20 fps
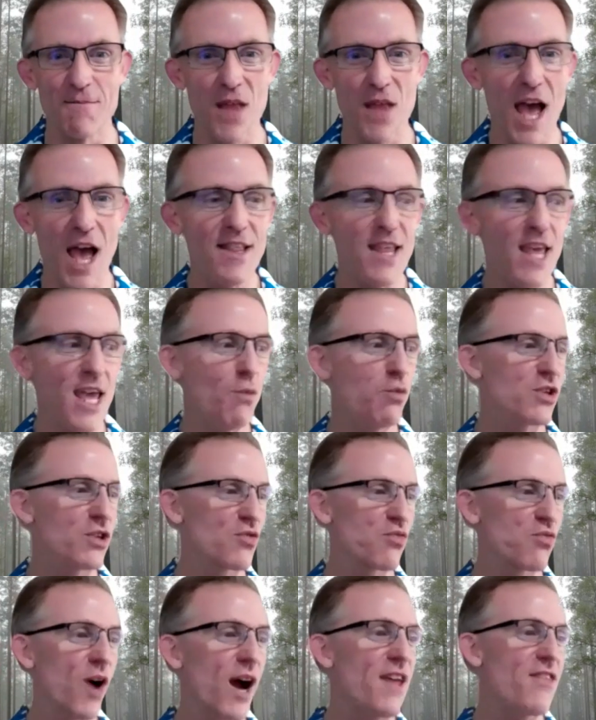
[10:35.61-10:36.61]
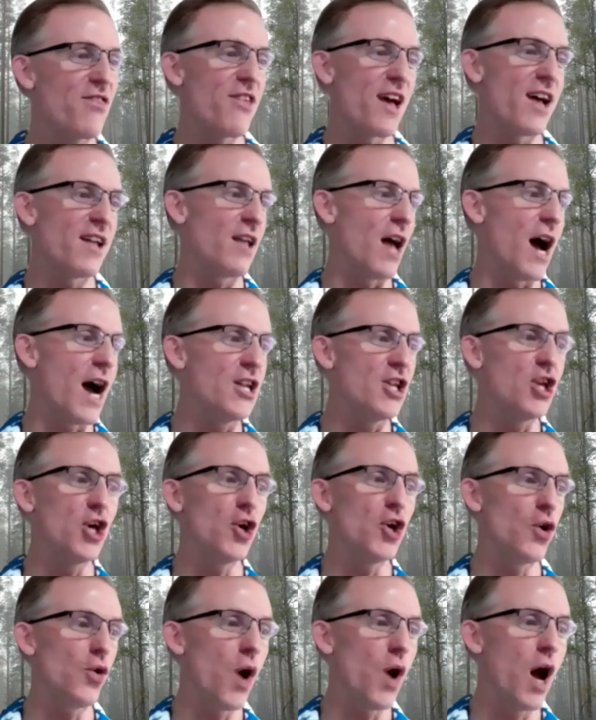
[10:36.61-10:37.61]
And it was right then I
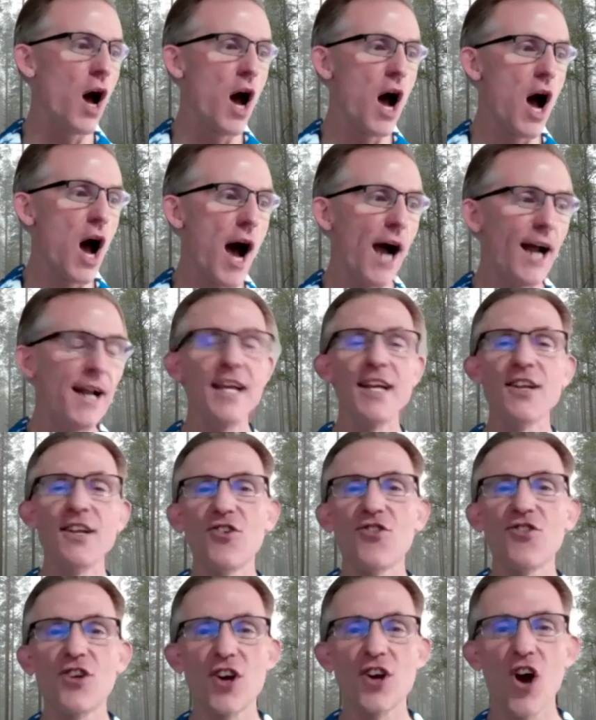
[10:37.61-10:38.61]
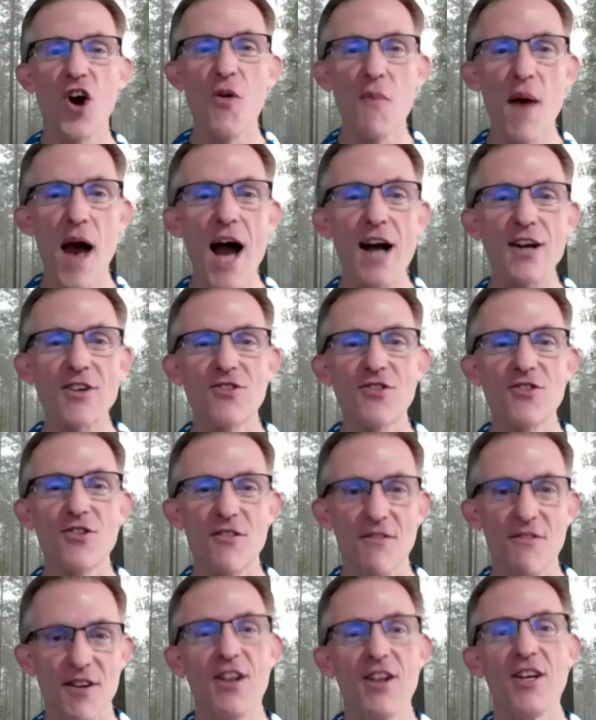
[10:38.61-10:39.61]
knew I needed to go back to
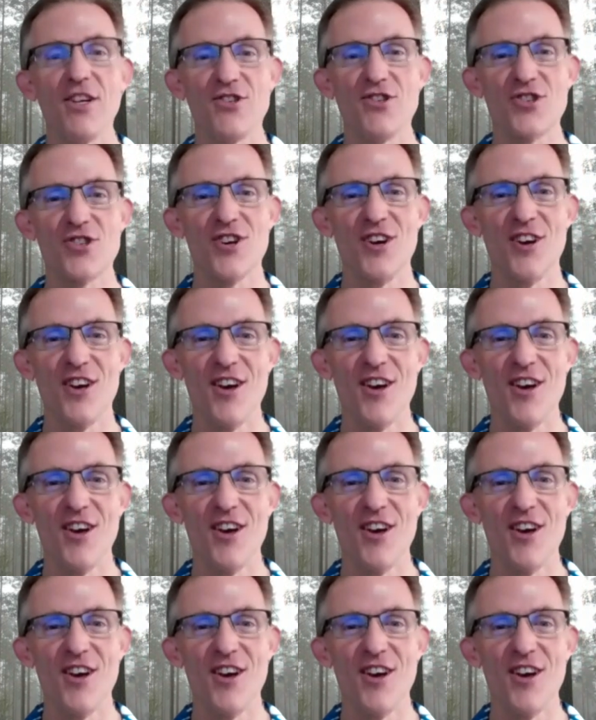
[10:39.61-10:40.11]
the village.